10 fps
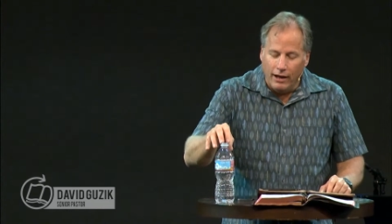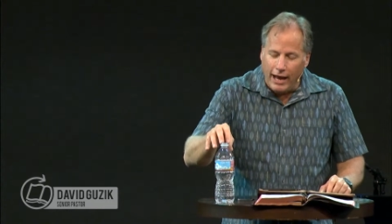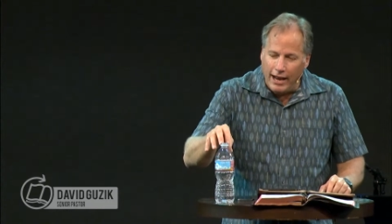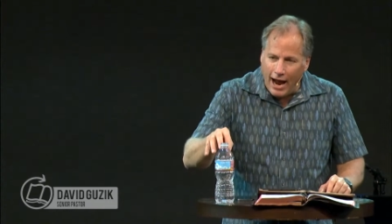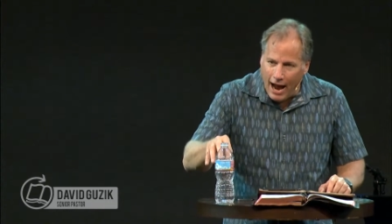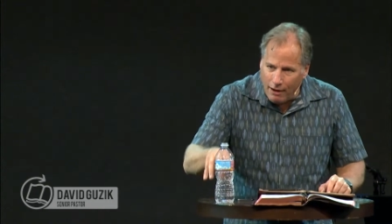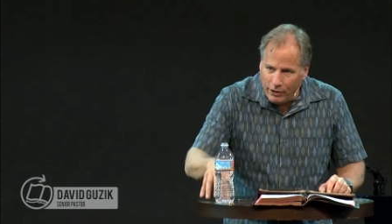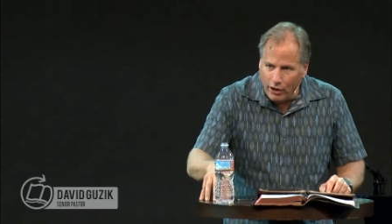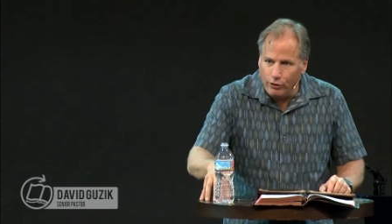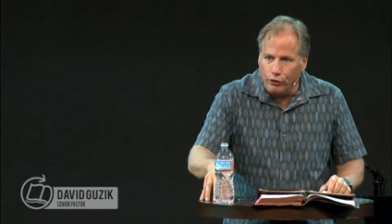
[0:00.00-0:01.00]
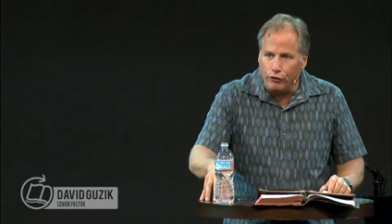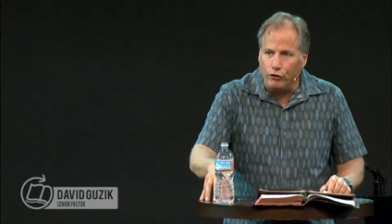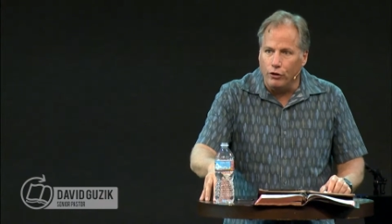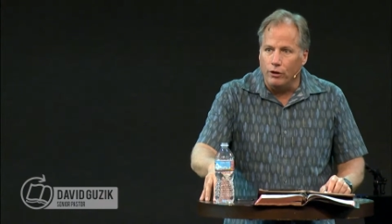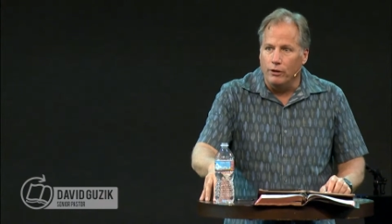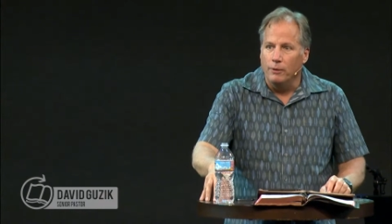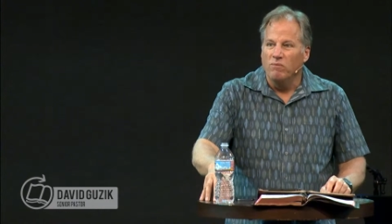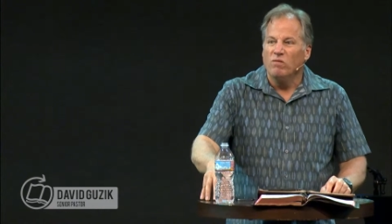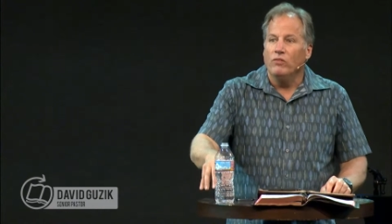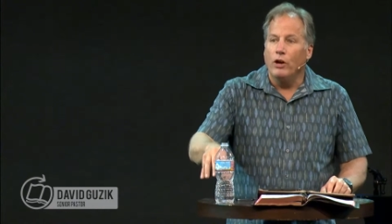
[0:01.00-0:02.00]
and having understood
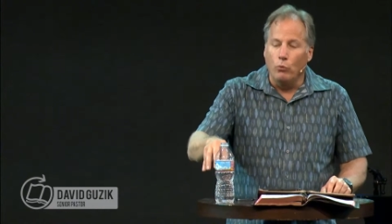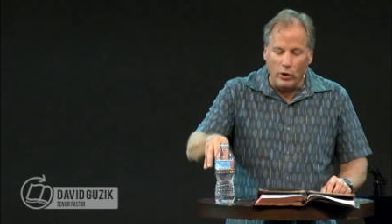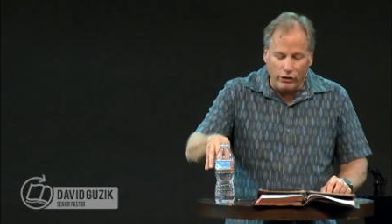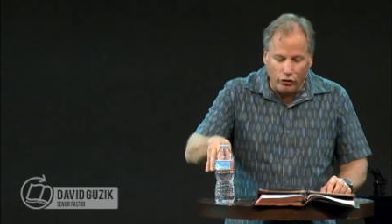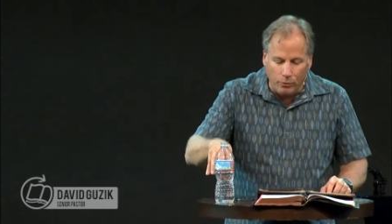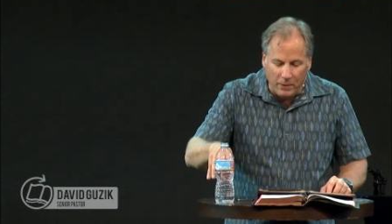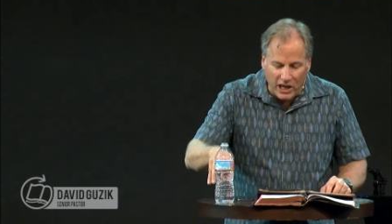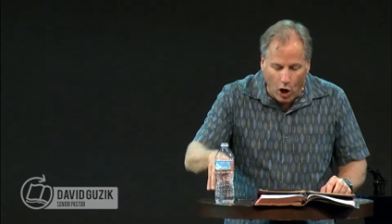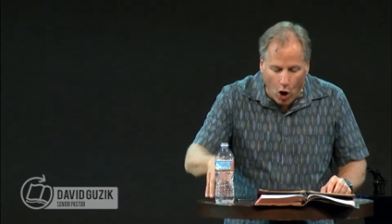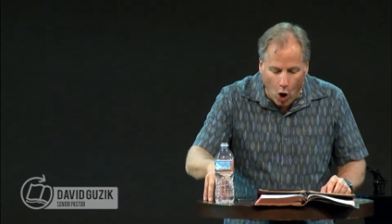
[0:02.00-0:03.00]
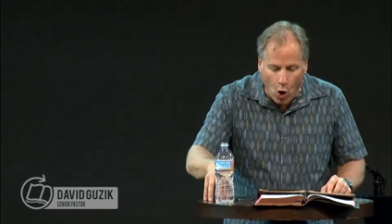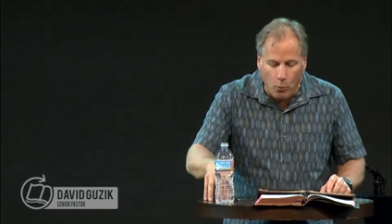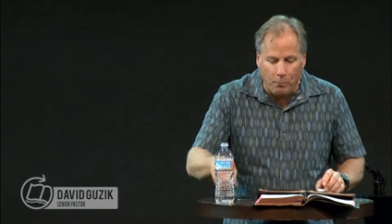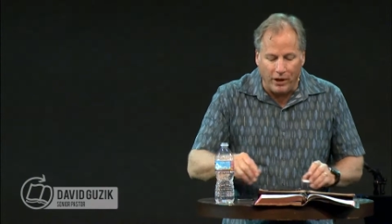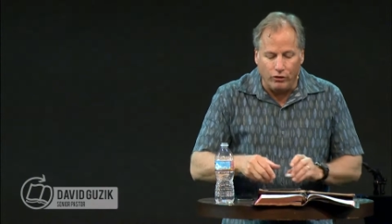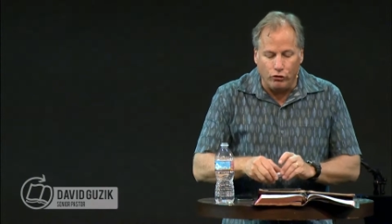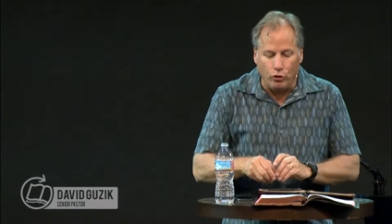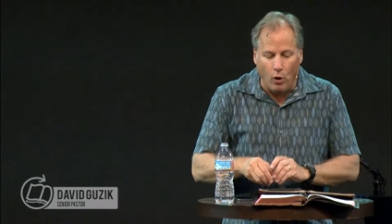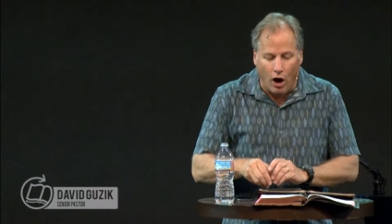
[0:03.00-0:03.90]
that we should be open to